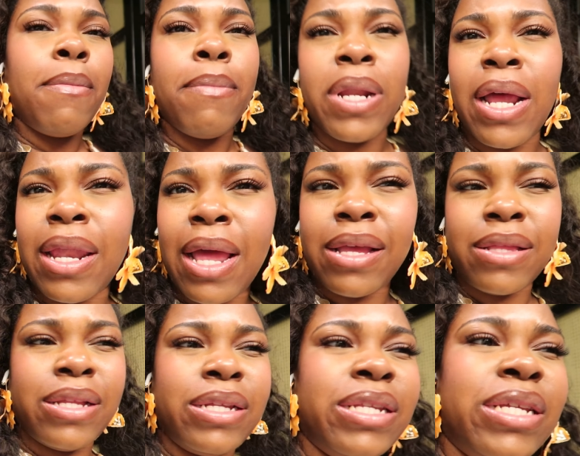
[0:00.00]
but I
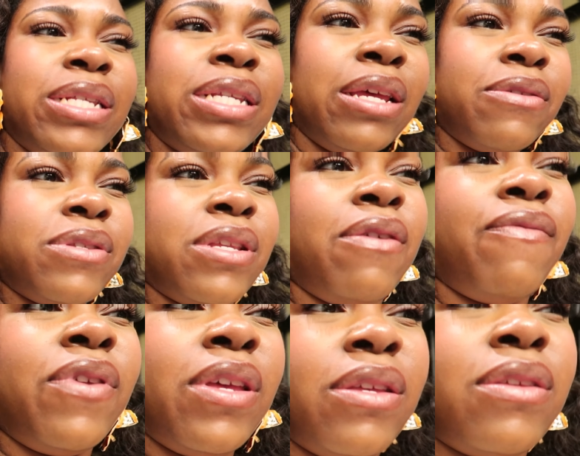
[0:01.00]
like the details
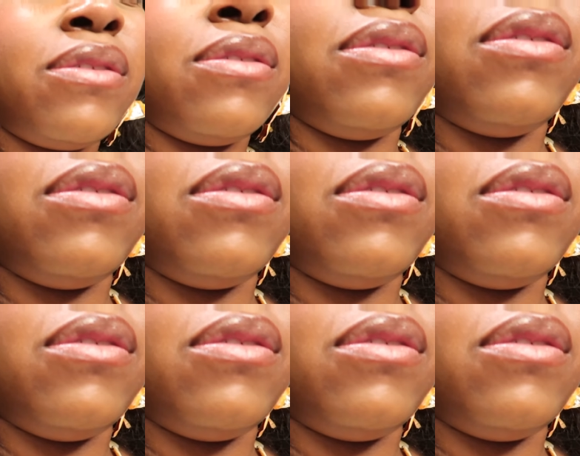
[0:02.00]
of it.